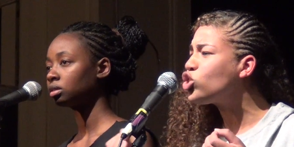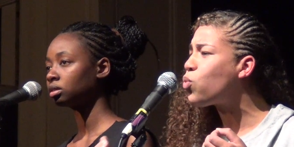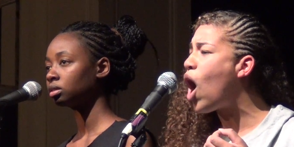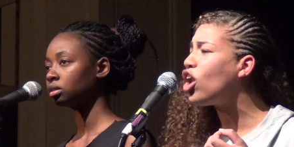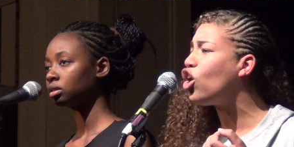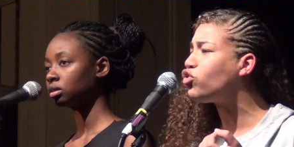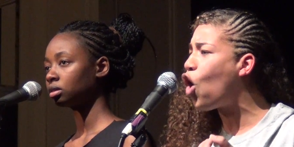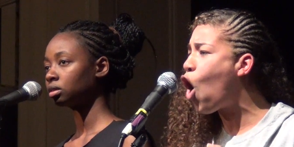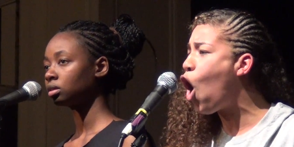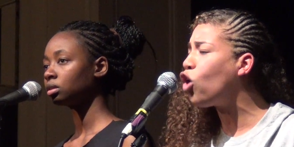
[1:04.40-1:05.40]

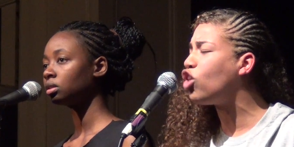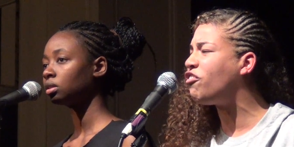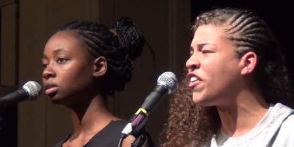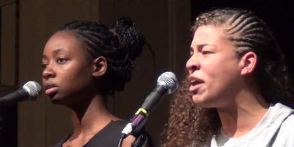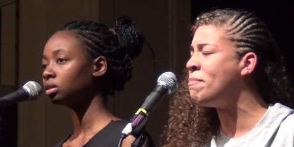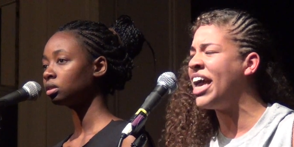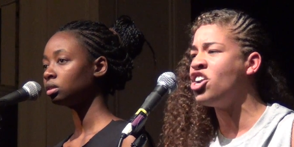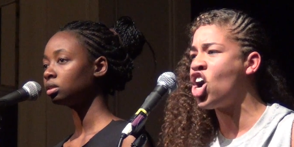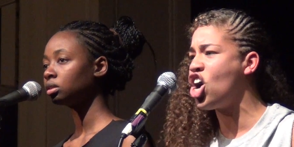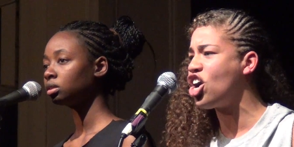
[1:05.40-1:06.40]
Speaker 1: swallowed the whole of him
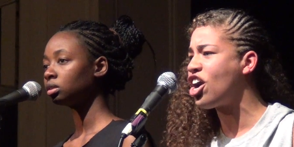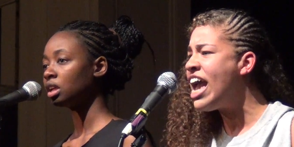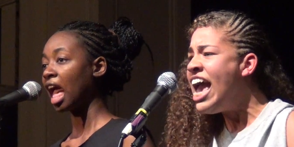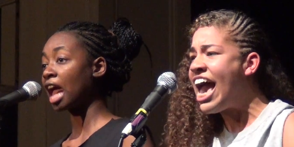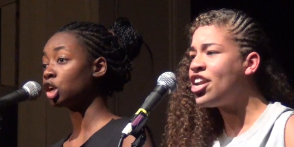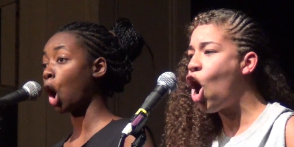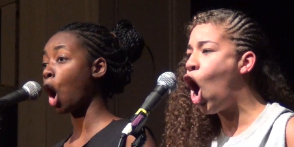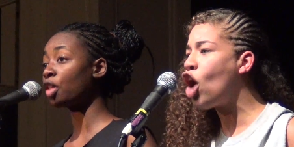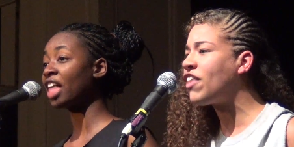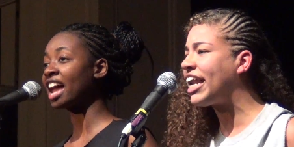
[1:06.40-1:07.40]
and her and, and
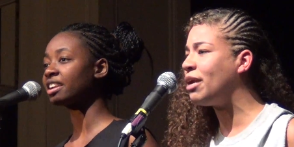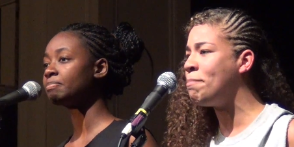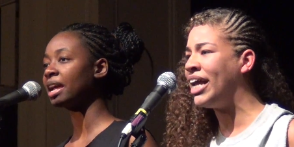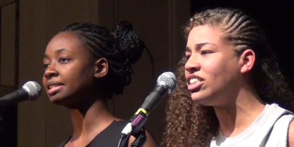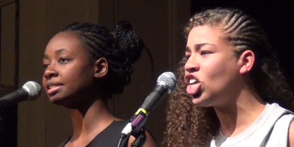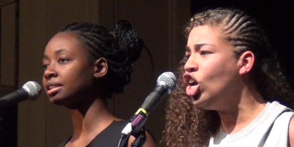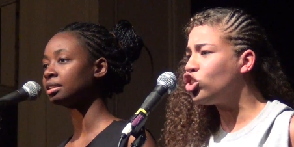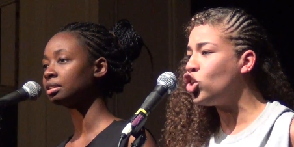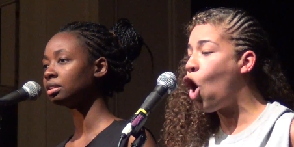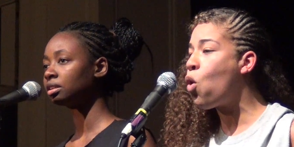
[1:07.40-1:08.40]
all that it
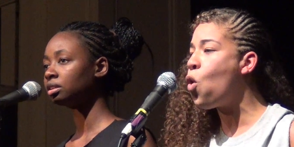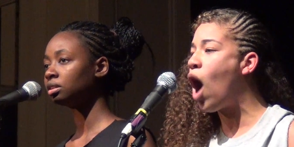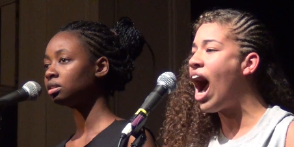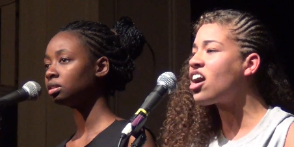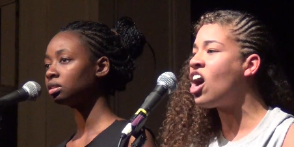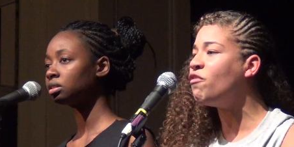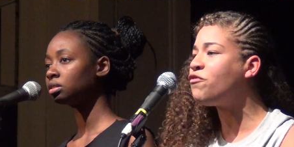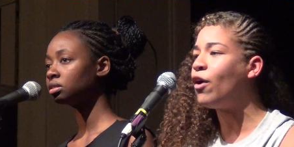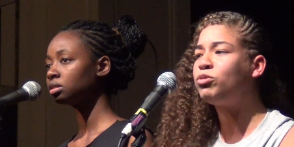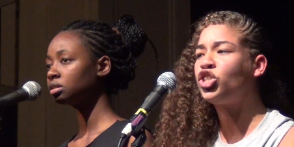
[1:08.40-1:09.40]
meant to know who I
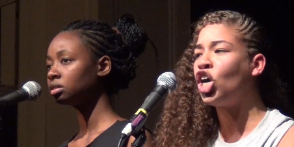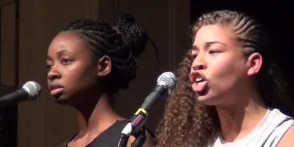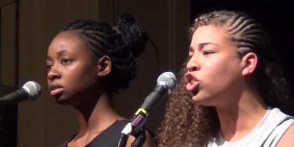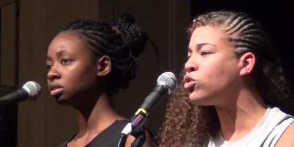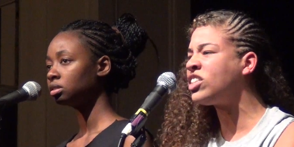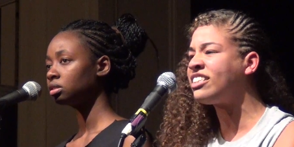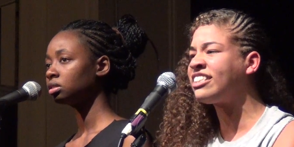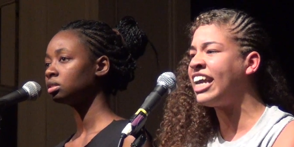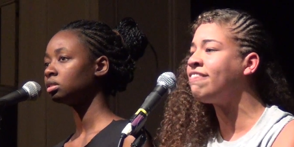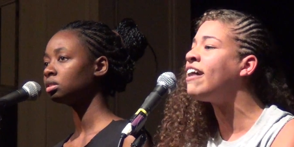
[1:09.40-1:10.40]
come from. Shook loose
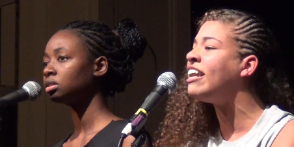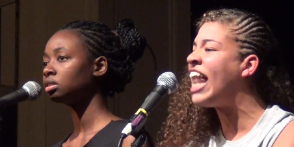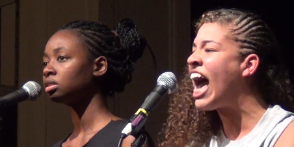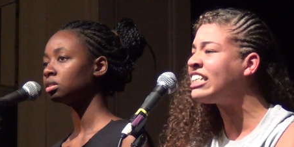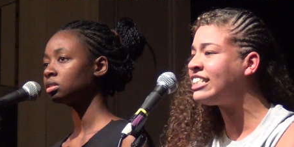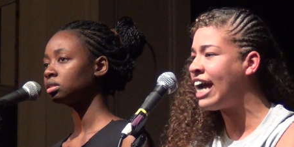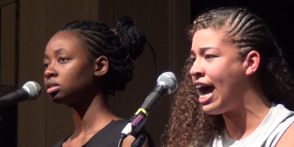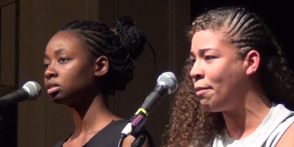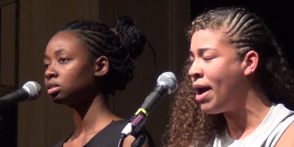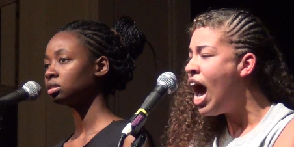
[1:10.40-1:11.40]
her skin the last
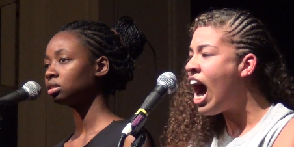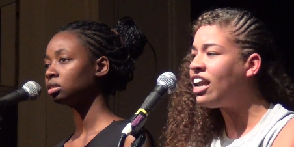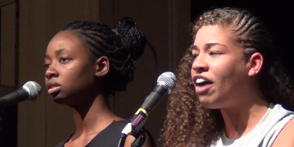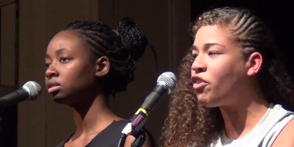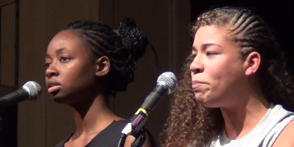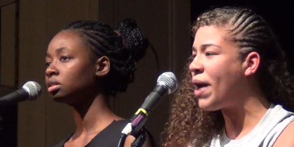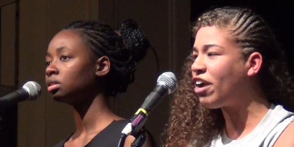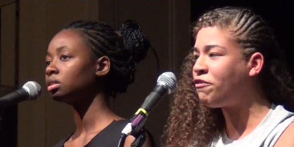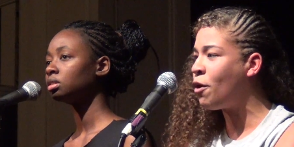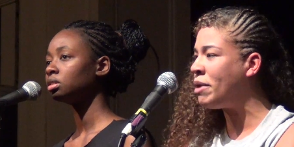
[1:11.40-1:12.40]
time a lover
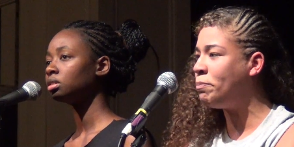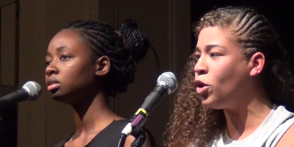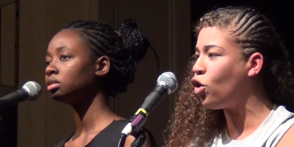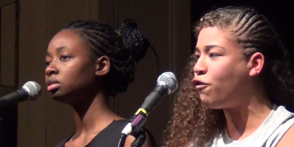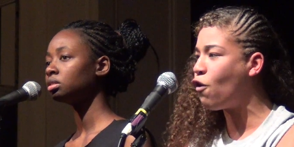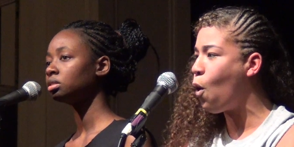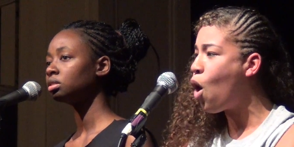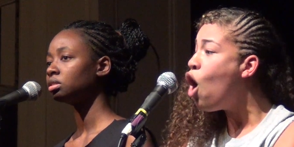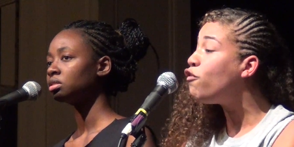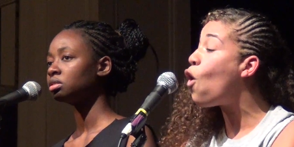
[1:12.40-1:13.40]
begged for me
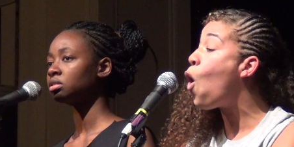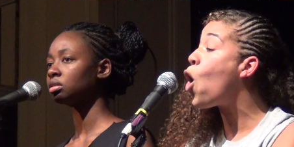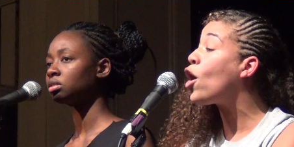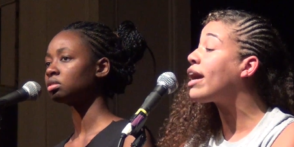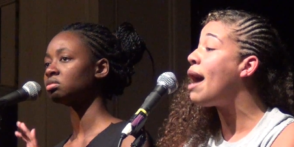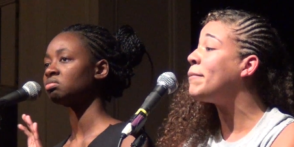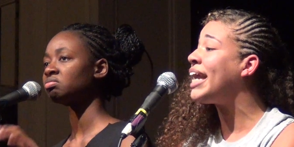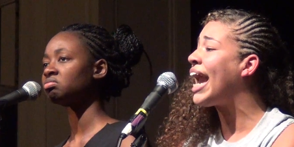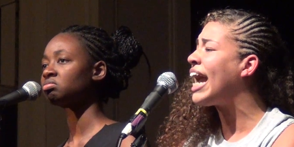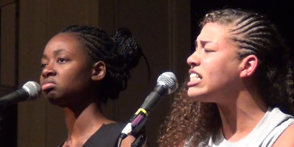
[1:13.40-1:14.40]
beautiful, for
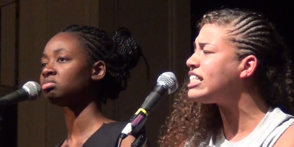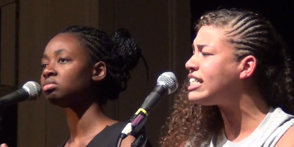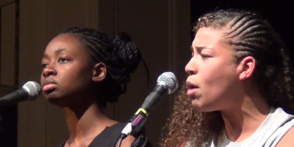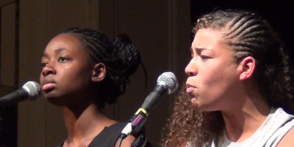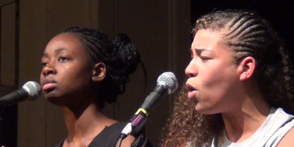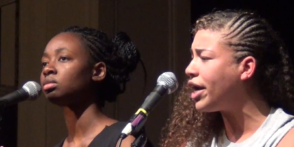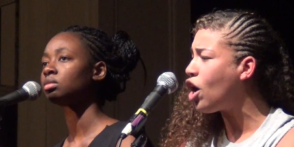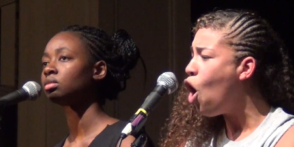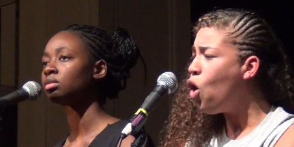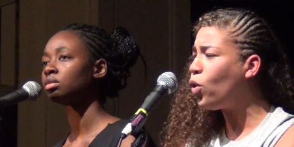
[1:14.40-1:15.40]
origami hands,
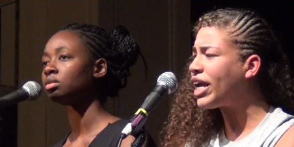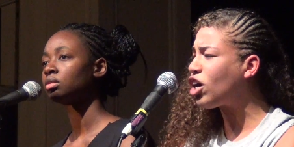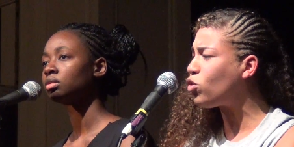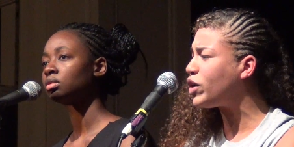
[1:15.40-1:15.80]
someone who could